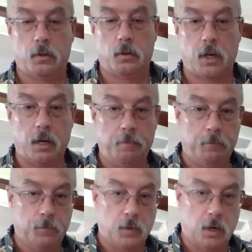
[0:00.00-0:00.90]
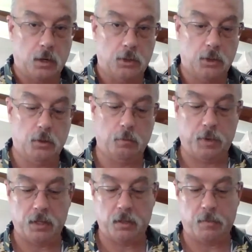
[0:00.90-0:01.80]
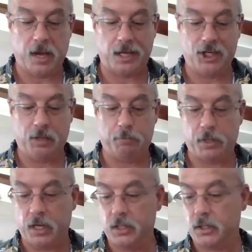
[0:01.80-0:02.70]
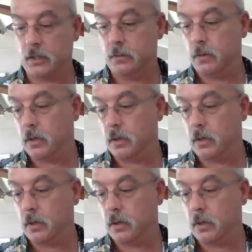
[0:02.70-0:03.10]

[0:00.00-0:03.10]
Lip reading: okay, are to pin the badge in place.